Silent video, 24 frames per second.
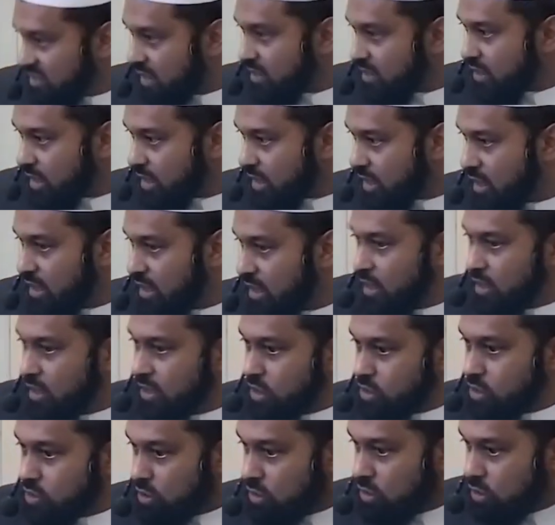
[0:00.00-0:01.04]
and sadaqah.
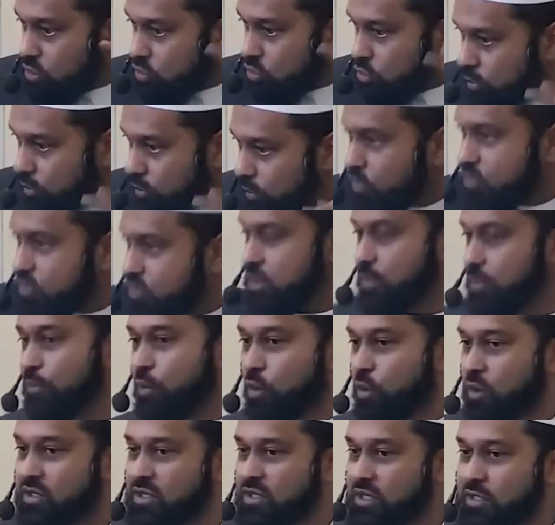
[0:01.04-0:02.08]
These are the two most
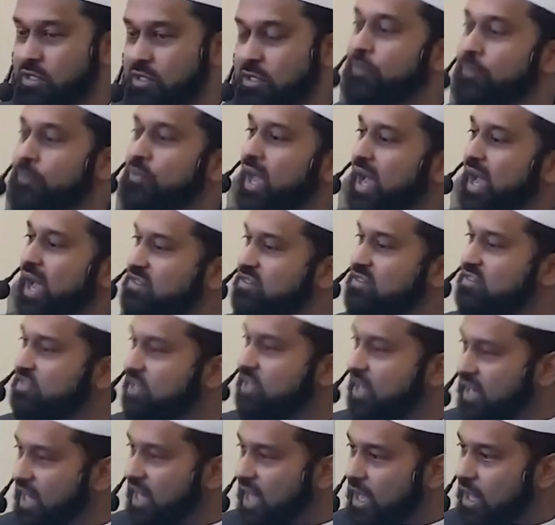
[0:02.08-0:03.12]
important. And
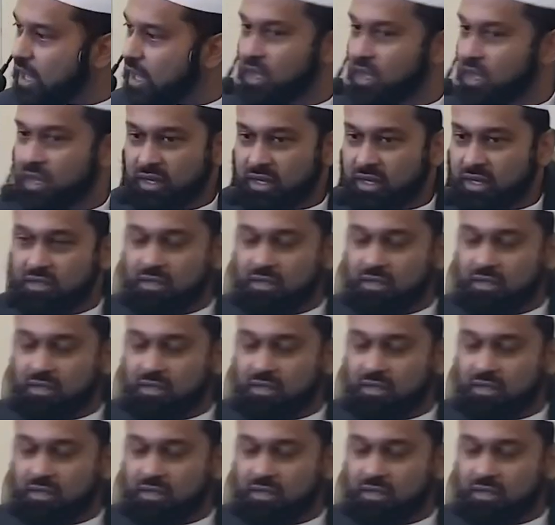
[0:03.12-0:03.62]
salah